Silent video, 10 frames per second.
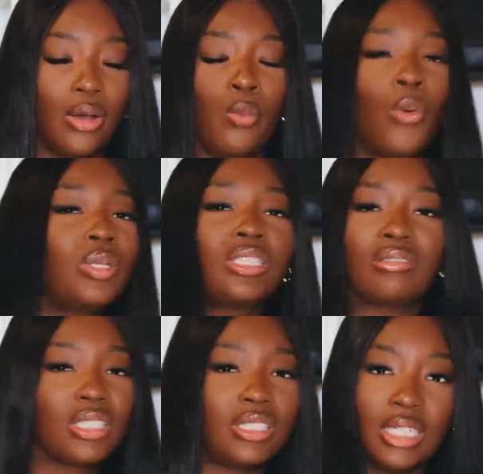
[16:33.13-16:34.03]
What was the
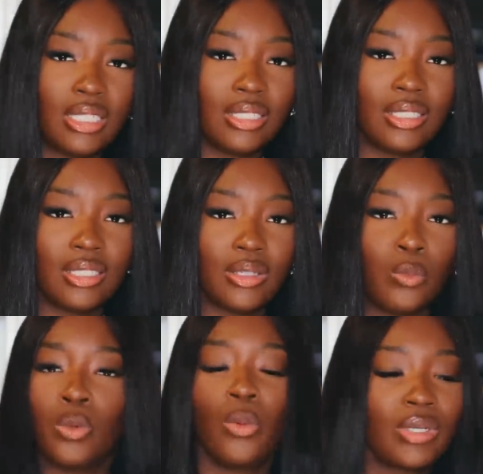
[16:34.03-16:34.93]
reason?
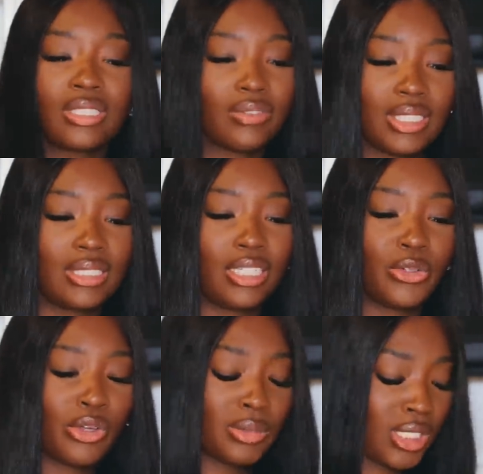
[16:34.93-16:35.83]
what was the reason?
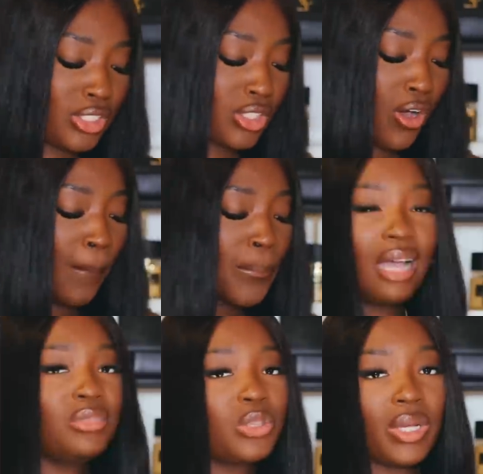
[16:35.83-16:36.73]
You know what I'm saying? So
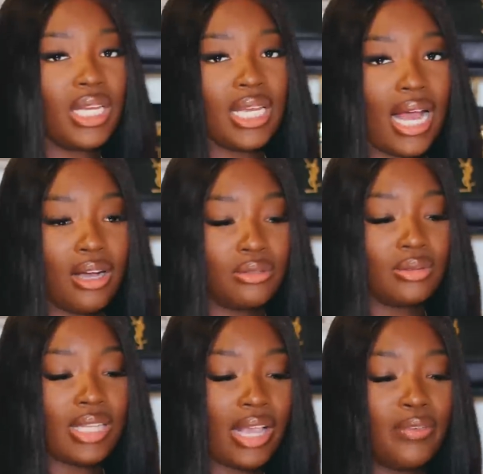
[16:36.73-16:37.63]
I'm just waiting it out,
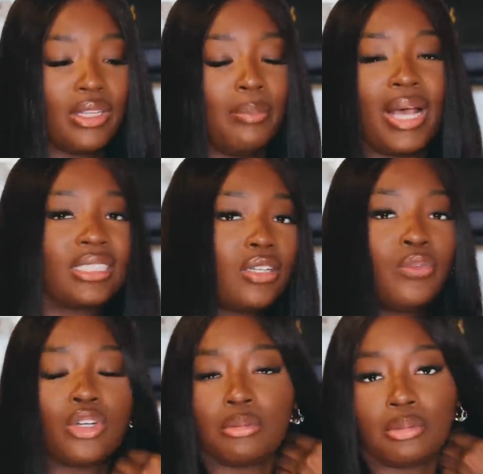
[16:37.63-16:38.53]
like for the best
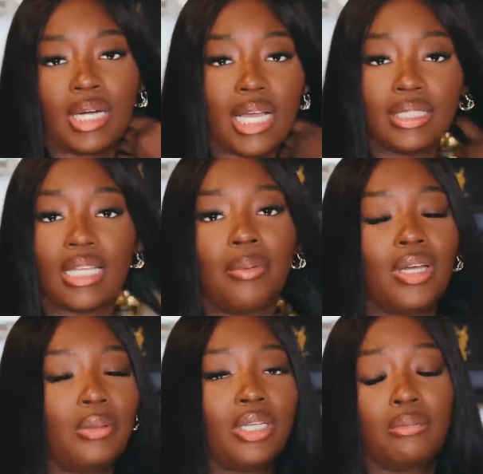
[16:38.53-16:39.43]
affordable price. I'm
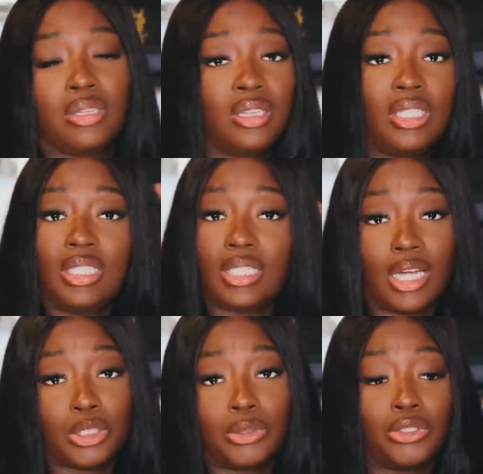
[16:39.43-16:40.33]
gonna be completely
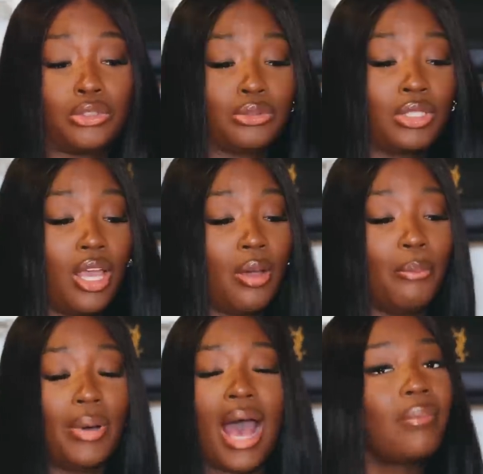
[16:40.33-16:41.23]
honest with you,
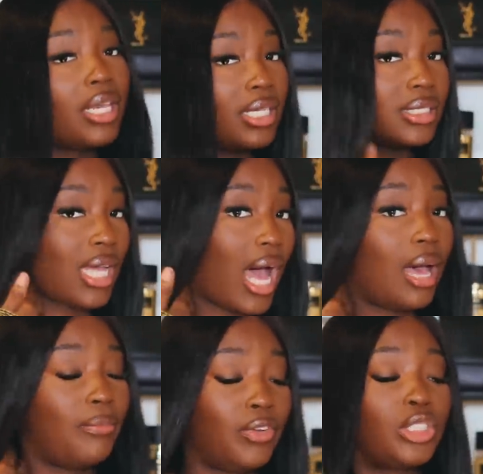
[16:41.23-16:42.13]
but I'm getting this
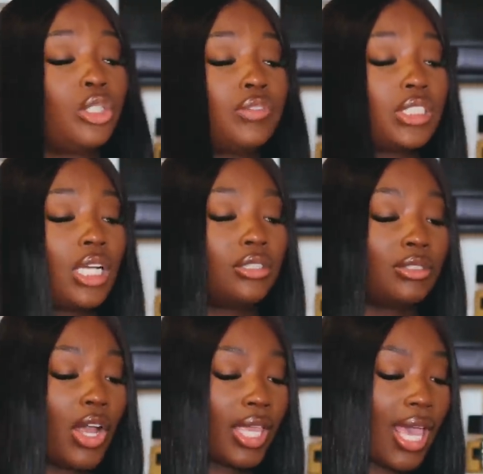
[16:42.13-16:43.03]
top for sure, for
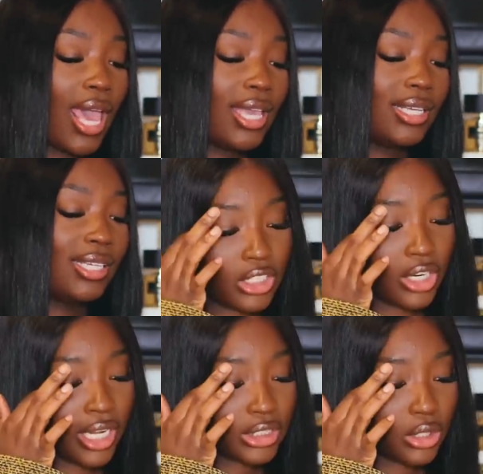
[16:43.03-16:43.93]
sure. Okay. So
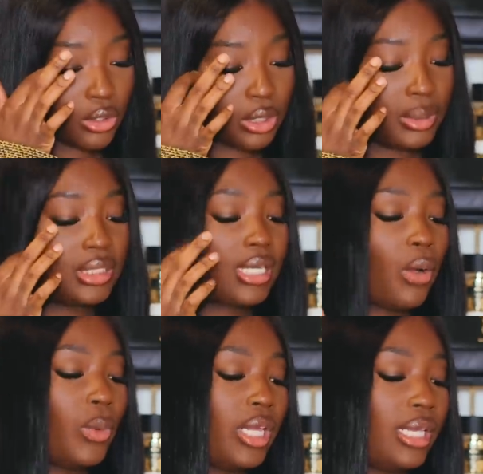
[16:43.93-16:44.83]
the next clothing piece that
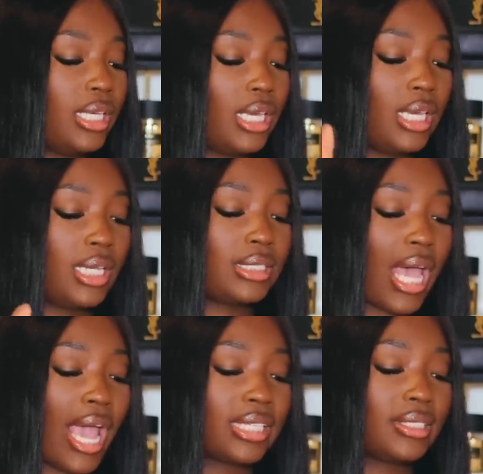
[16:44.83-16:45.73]
I wanna get is
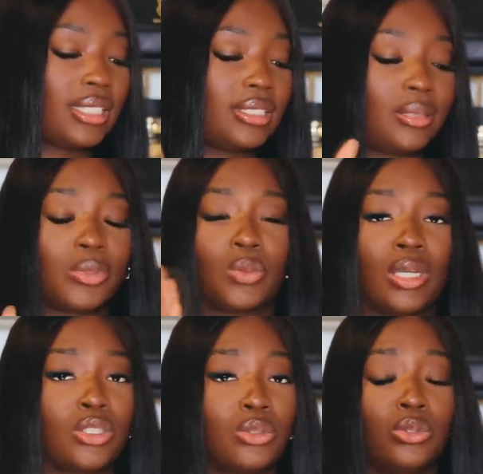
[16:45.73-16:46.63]
actually some
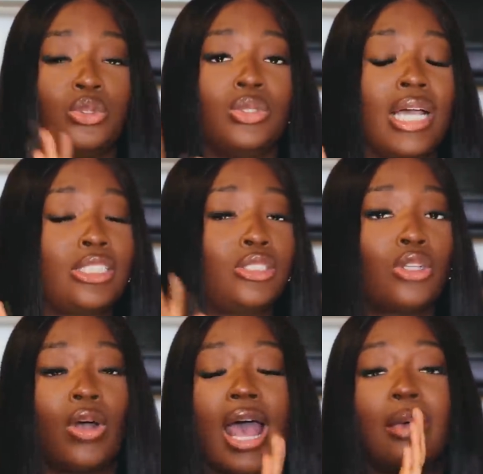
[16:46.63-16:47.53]
sweatsuits. You guys
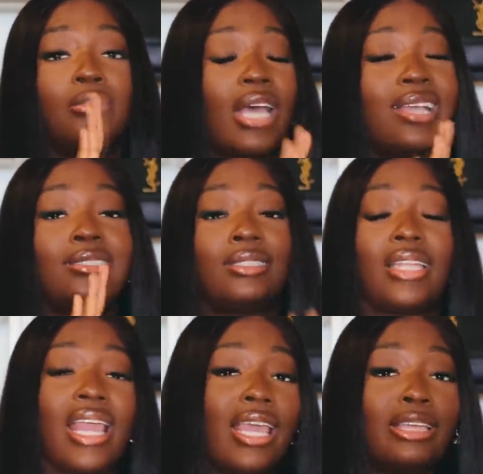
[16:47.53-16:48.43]
know I'm I
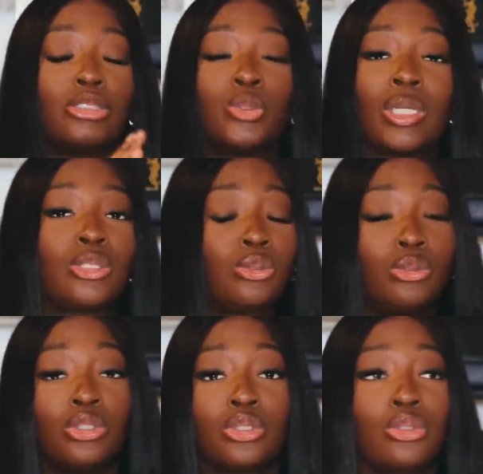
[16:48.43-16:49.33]
stay in
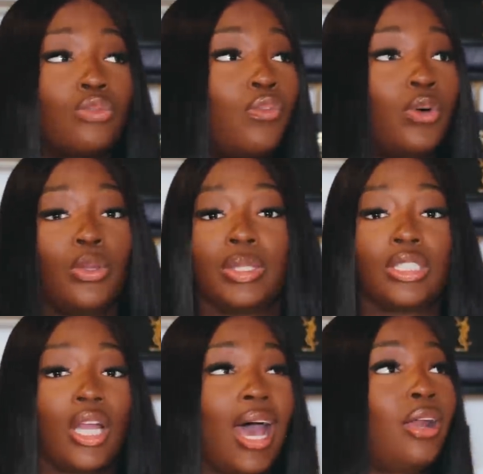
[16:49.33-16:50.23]
sweatsuits fall and
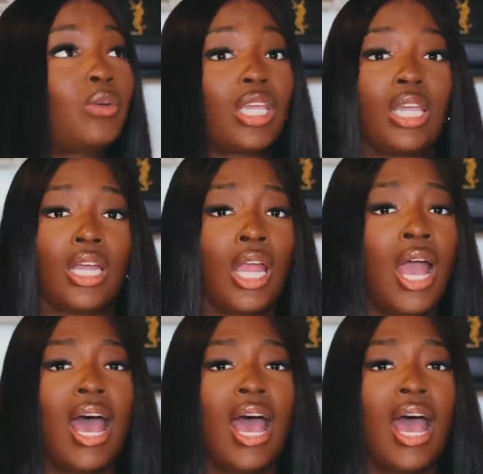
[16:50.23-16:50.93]
winter. I don't care.